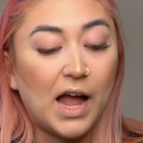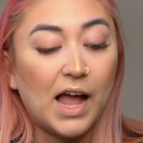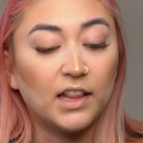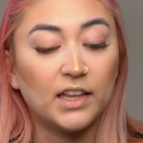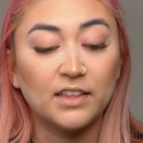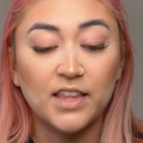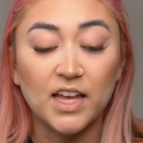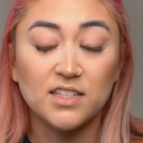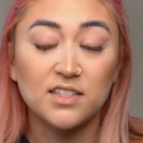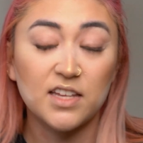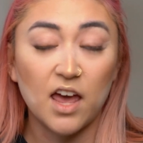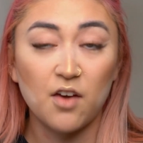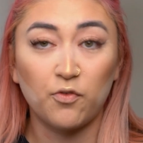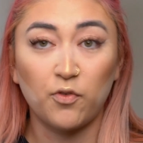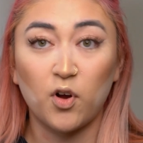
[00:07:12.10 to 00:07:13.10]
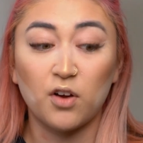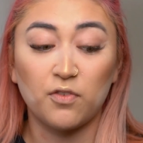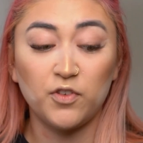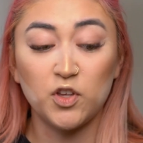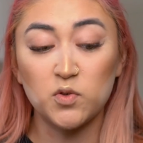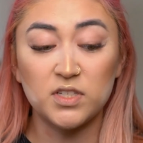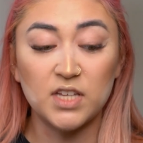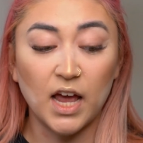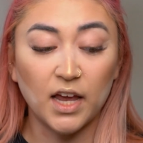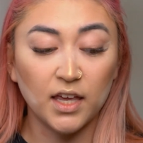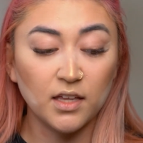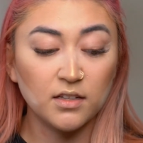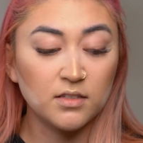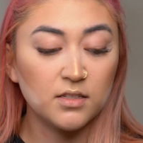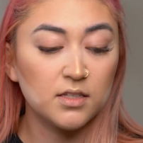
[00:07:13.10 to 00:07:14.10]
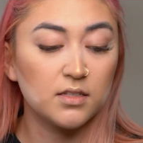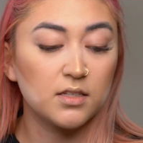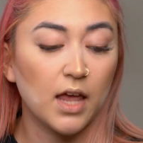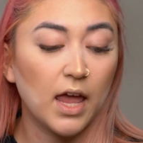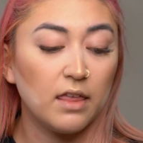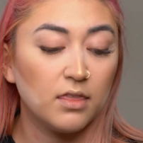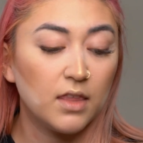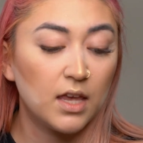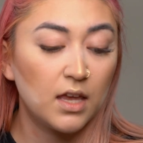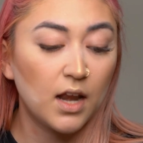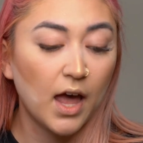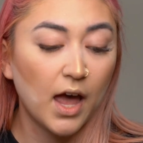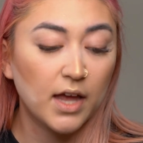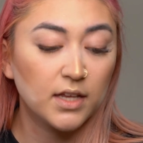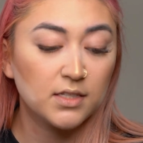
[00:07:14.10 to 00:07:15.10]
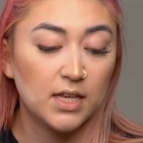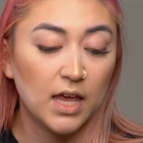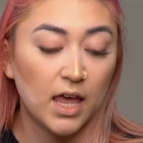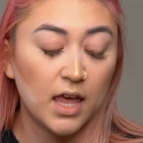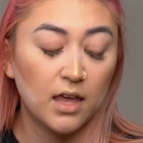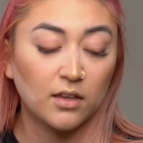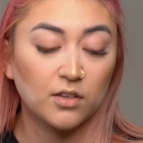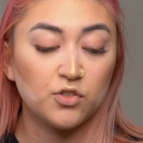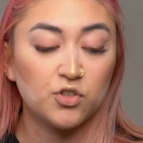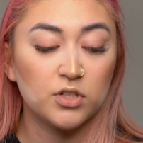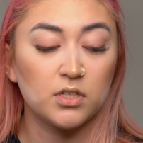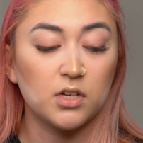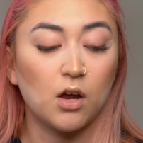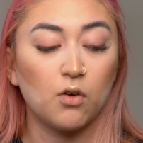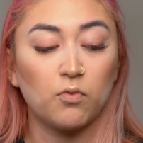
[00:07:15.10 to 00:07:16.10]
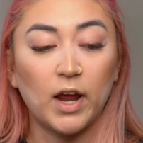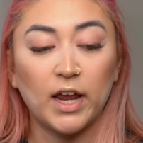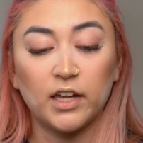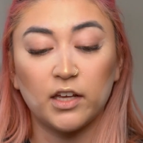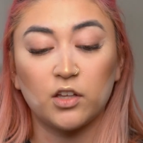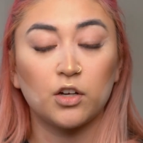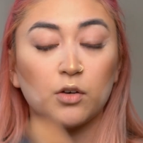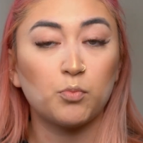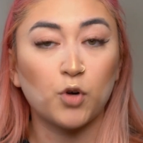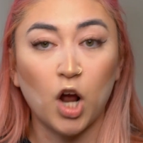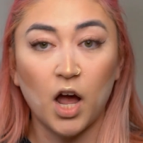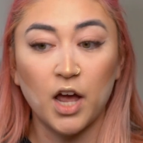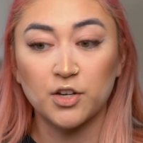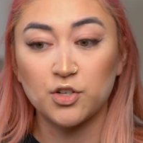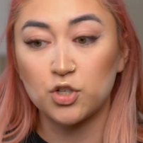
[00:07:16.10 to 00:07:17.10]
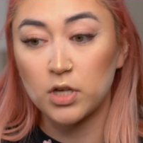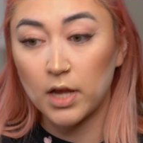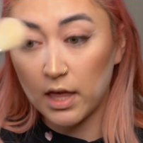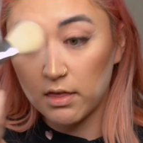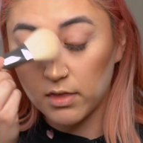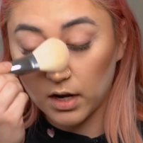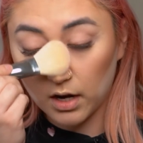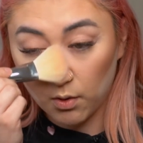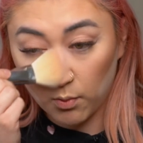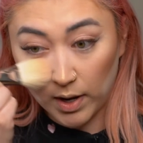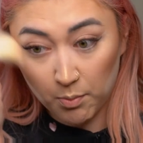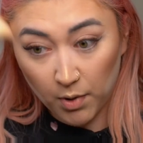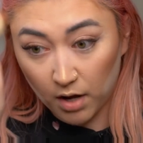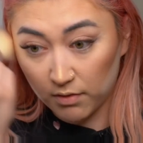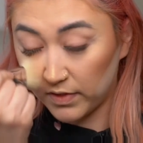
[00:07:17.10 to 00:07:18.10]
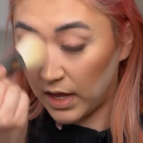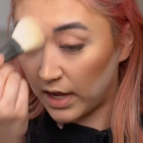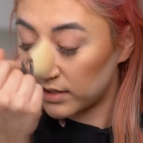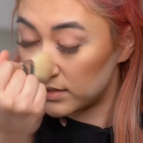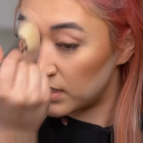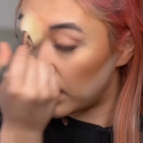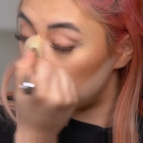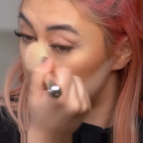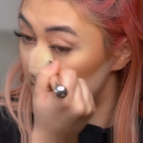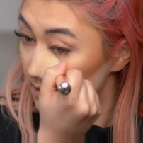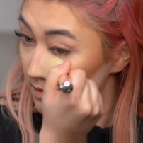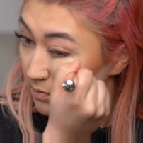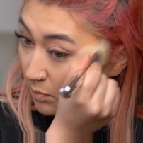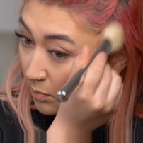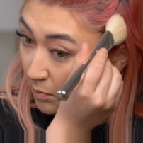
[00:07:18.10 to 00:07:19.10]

I let that set for a few seconds, and then I take just a regular brush and then I wipe off the excess.